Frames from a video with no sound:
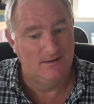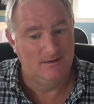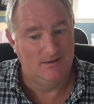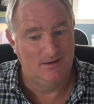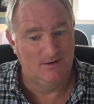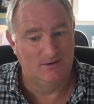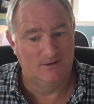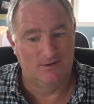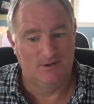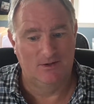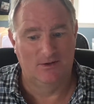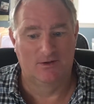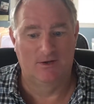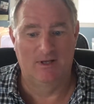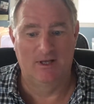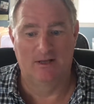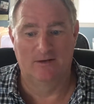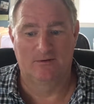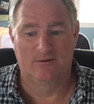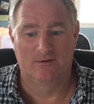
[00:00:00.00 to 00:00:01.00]
Do you
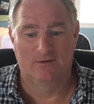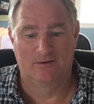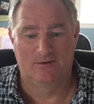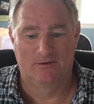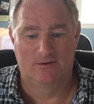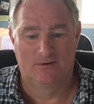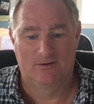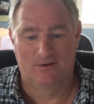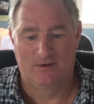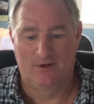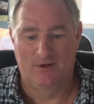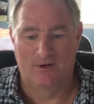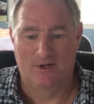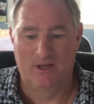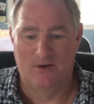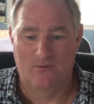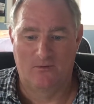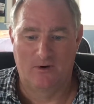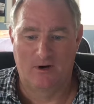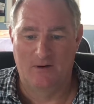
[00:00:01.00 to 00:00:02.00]
get
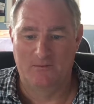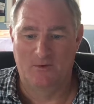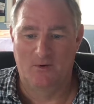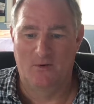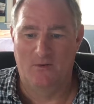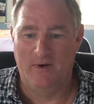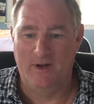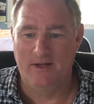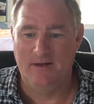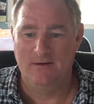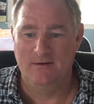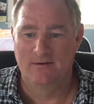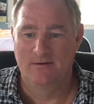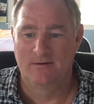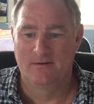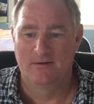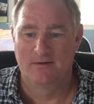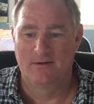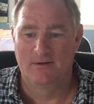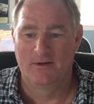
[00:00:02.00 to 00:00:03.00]
where I'm going?
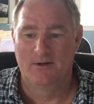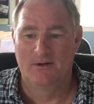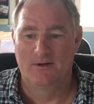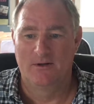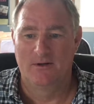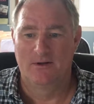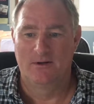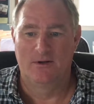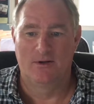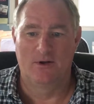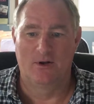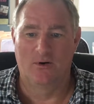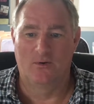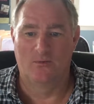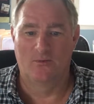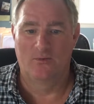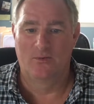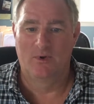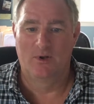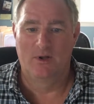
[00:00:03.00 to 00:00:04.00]
You